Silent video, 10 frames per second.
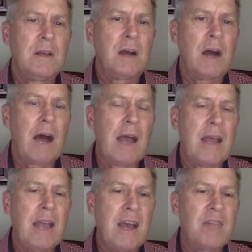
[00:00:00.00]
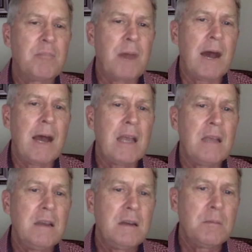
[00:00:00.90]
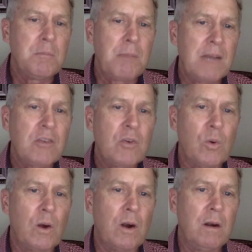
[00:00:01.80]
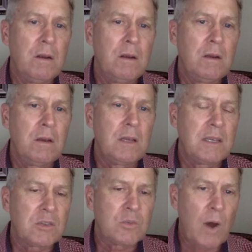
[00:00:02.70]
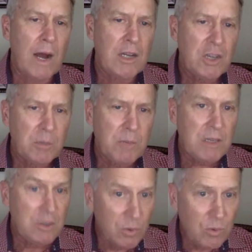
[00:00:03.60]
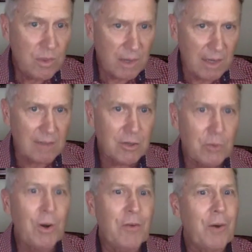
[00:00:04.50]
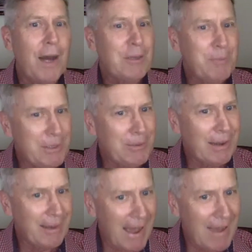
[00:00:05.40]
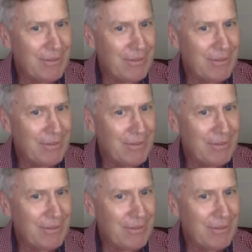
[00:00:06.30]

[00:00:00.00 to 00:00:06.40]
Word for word: I have my mentor is watching me do this, who would have watched me do it live